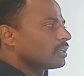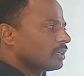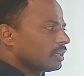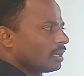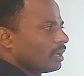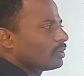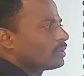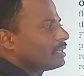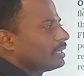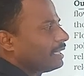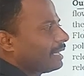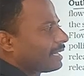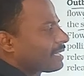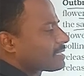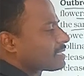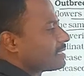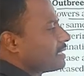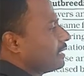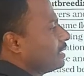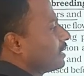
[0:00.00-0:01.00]
Now let
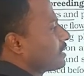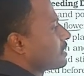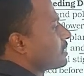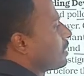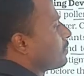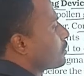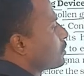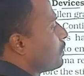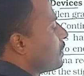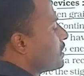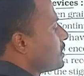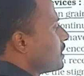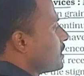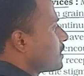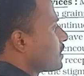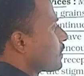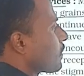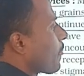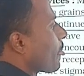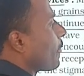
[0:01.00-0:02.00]
us see that some
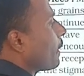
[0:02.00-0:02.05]
species.